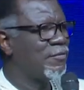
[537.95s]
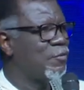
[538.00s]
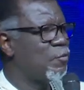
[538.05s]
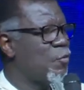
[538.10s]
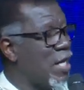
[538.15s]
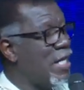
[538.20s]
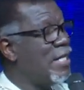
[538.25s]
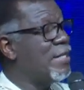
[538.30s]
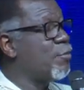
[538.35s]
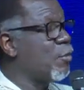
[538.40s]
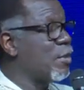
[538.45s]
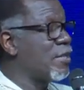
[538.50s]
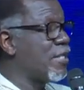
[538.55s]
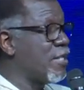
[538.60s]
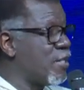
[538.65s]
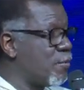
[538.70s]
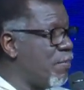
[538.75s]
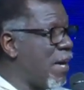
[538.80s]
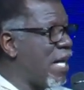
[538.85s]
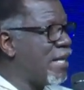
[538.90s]
Well, it was
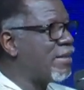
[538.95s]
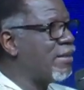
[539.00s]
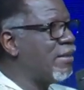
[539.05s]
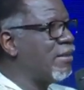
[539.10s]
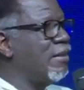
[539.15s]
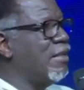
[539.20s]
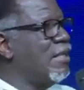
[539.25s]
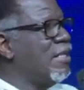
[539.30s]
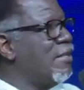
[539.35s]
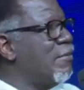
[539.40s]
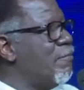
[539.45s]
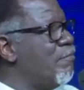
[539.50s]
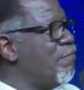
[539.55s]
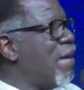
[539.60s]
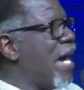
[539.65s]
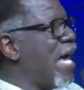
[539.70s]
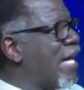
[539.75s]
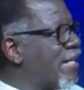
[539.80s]
his battle by